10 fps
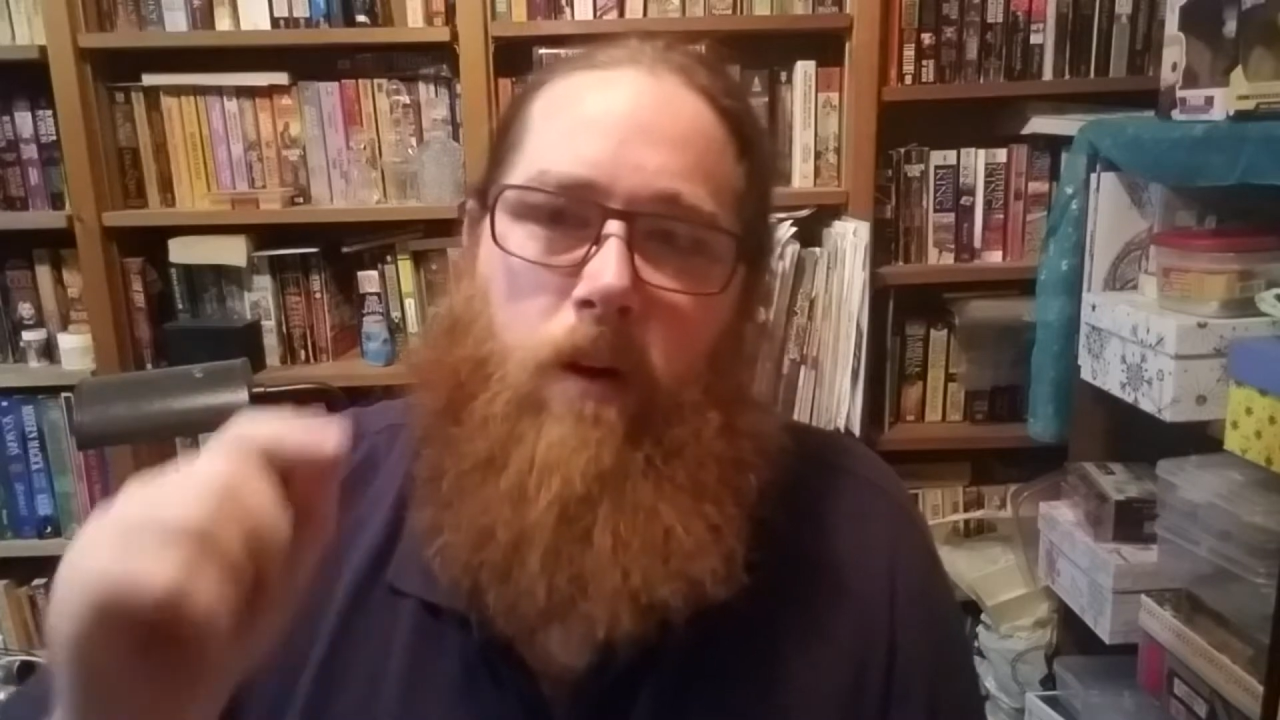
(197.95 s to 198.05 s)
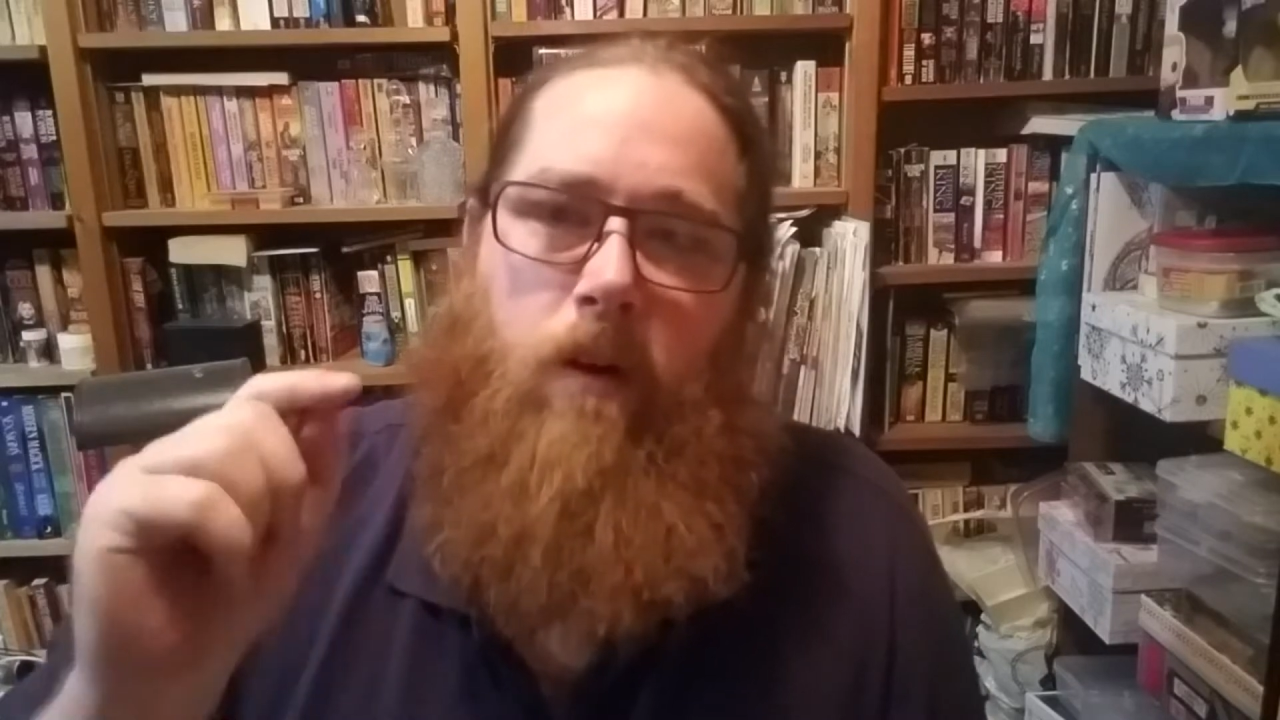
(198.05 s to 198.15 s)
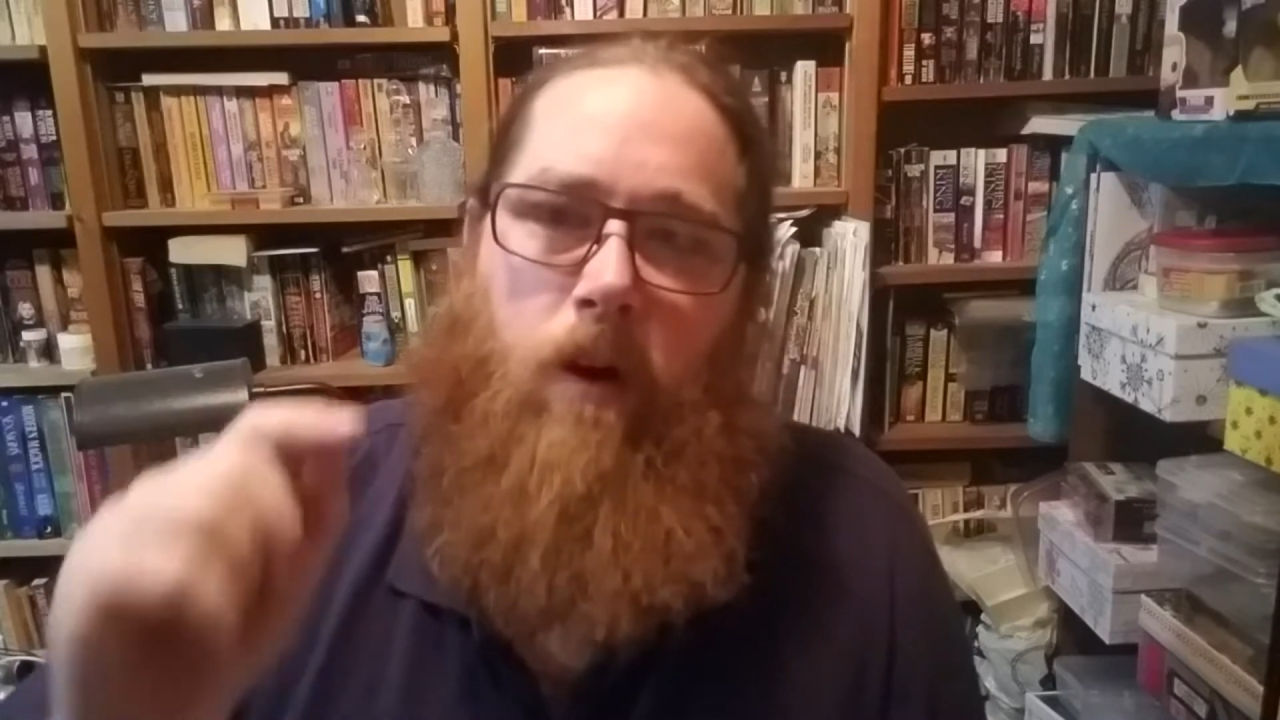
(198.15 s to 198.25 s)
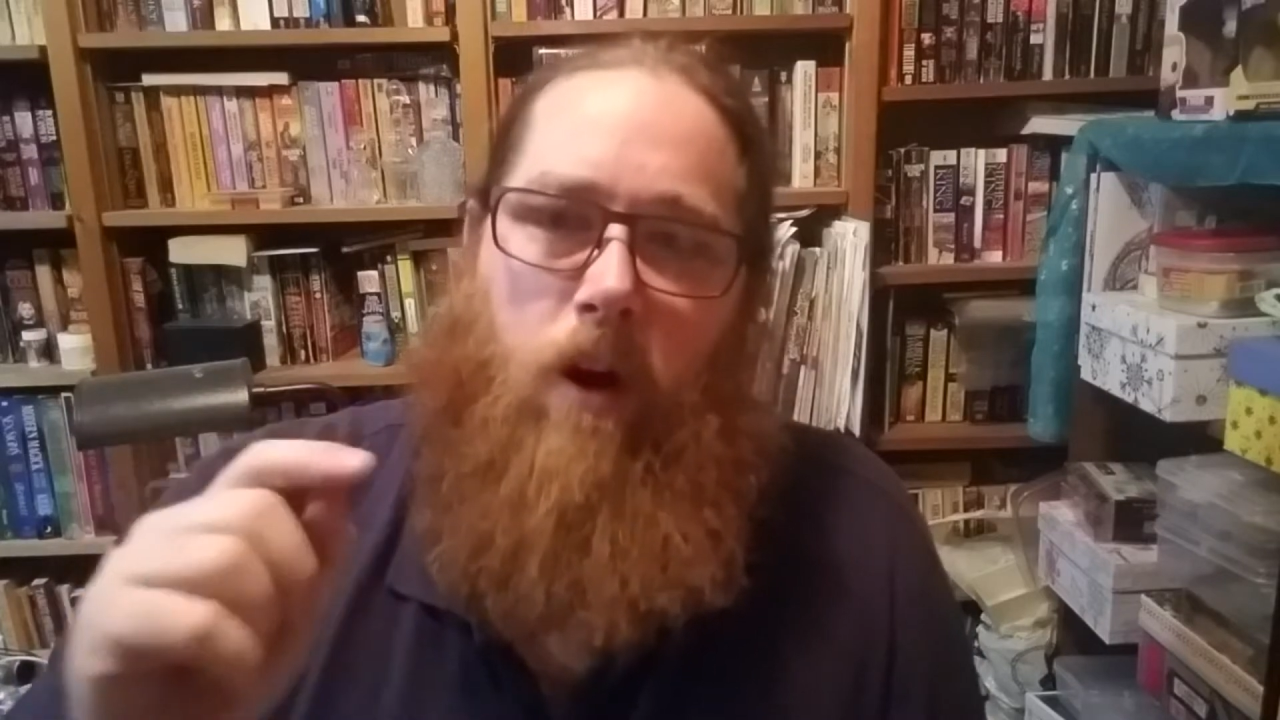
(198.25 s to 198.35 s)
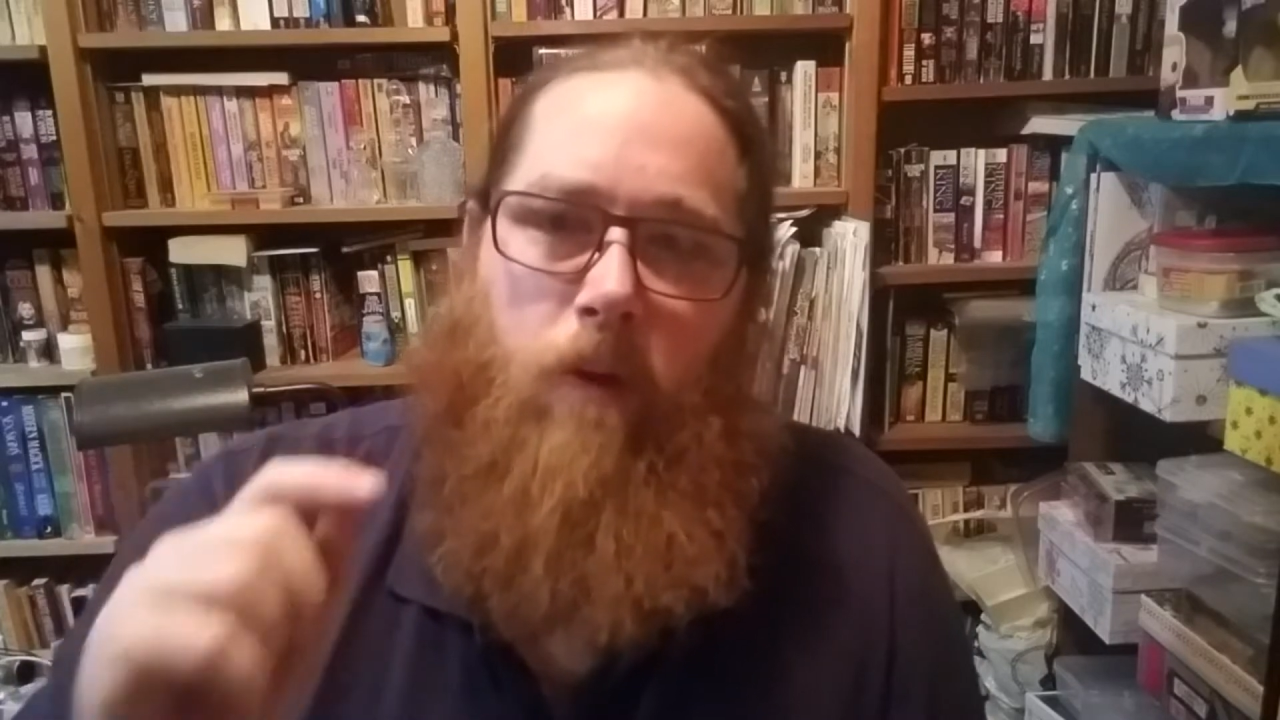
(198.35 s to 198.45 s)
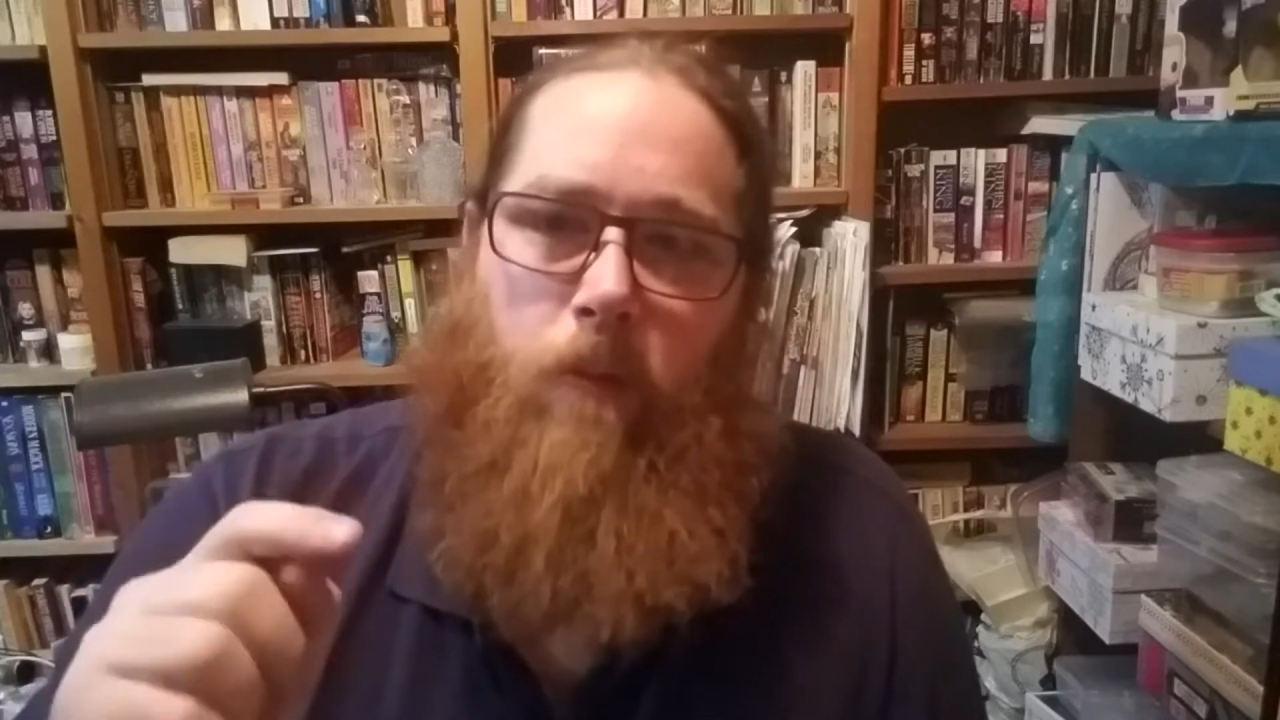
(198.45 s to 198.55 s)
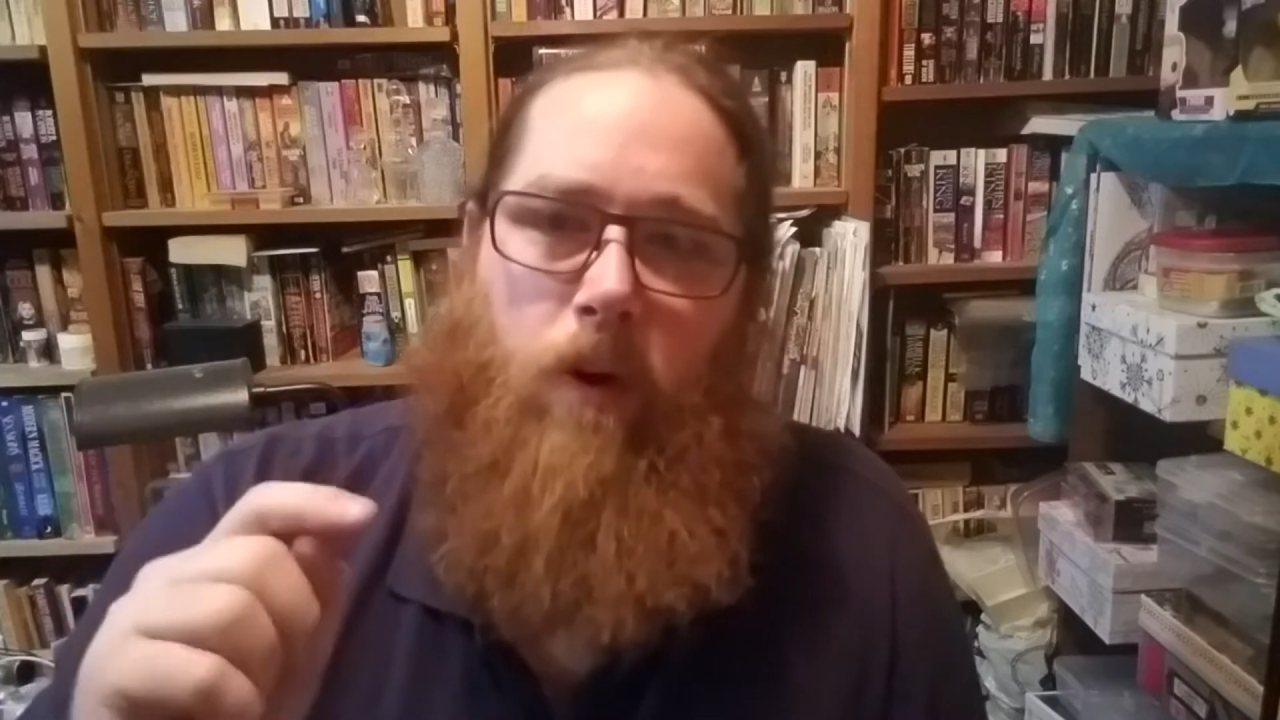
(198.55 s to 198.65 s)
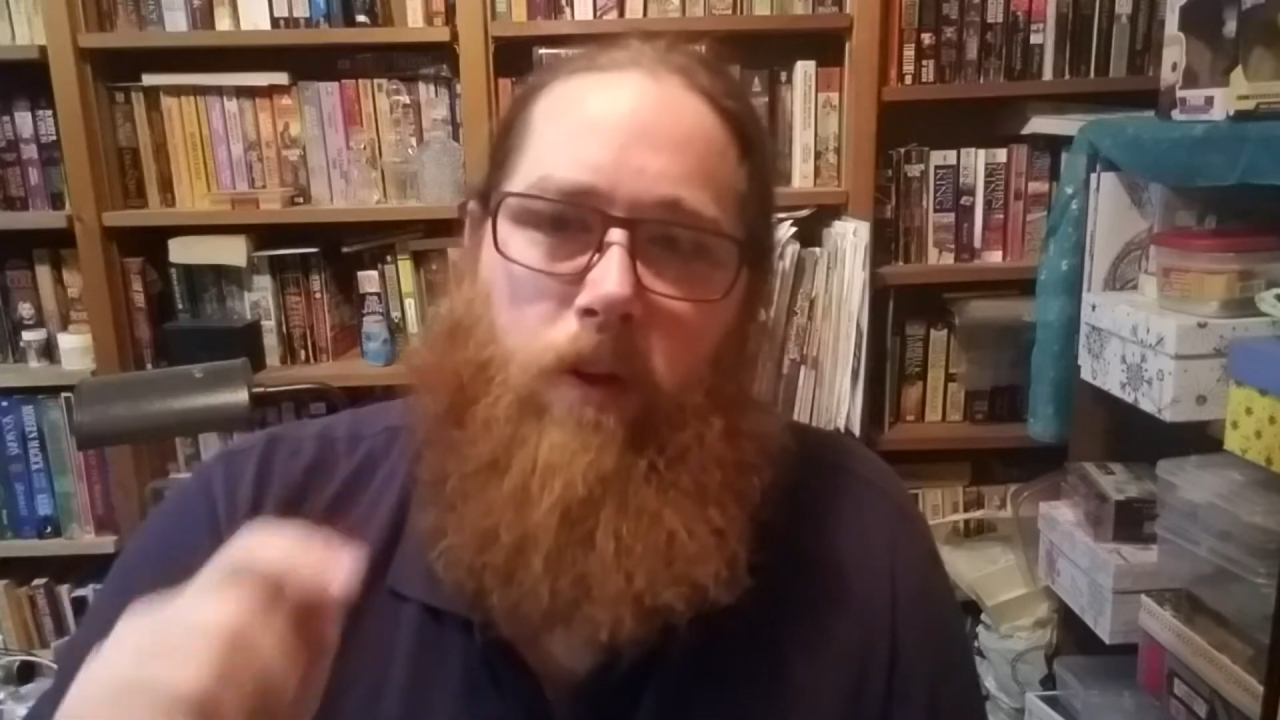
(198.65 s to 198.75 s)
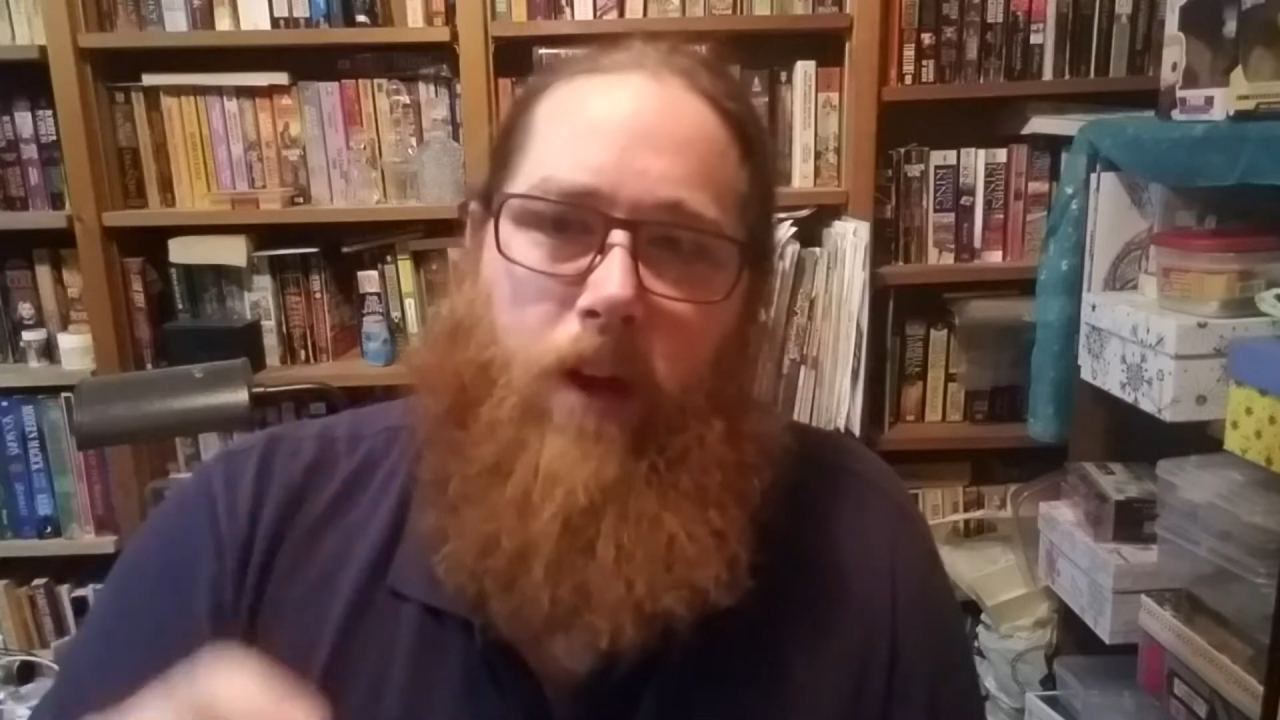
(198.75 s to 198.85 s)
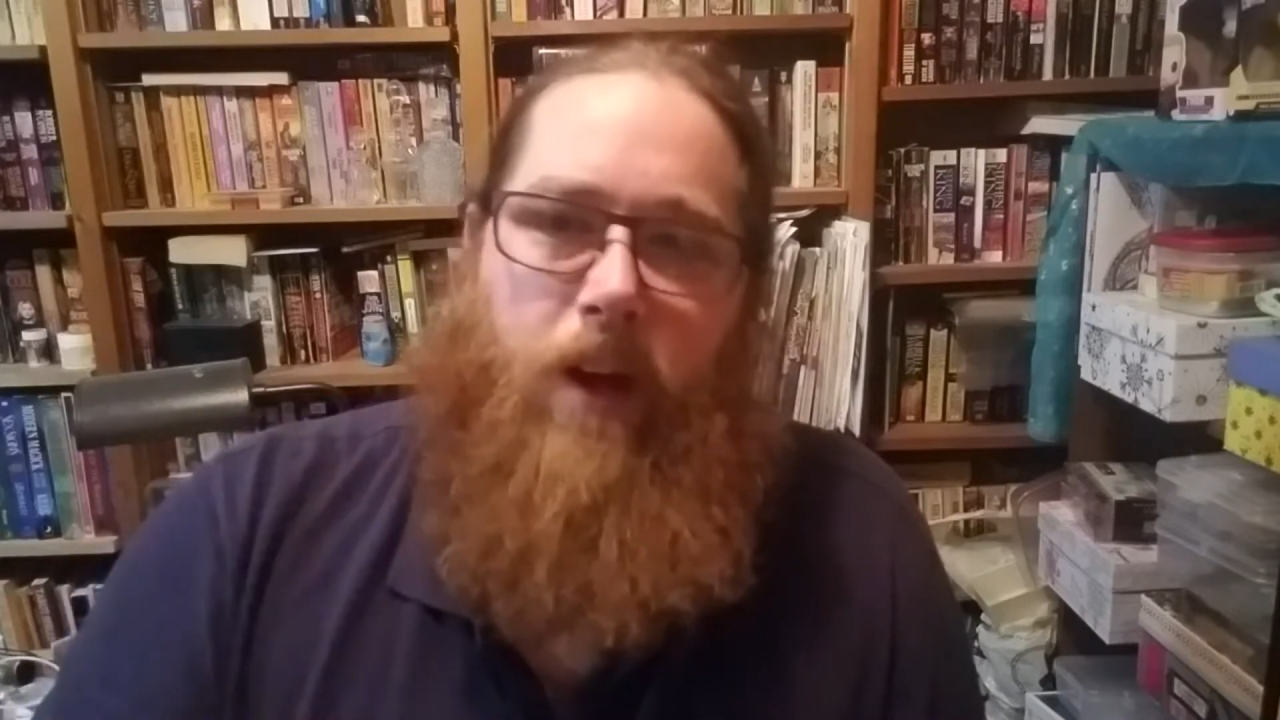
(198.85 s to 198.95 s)

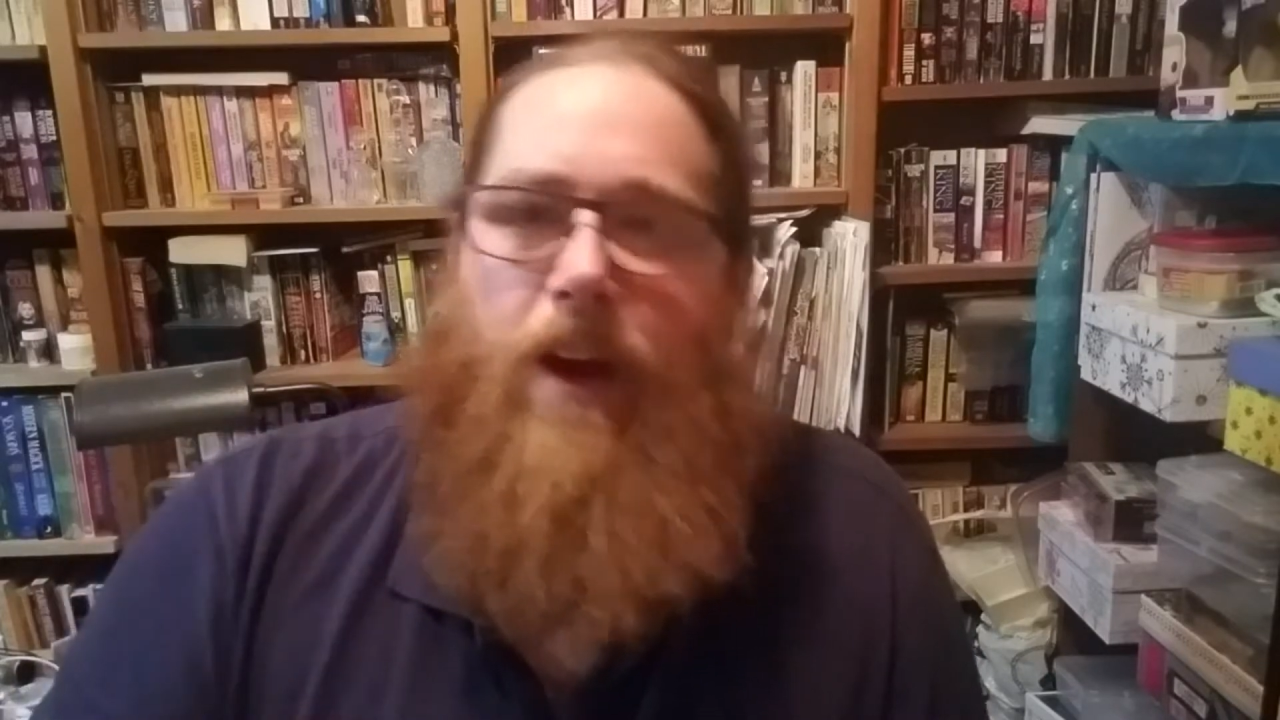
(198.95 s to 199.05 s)
hard-boiled egg.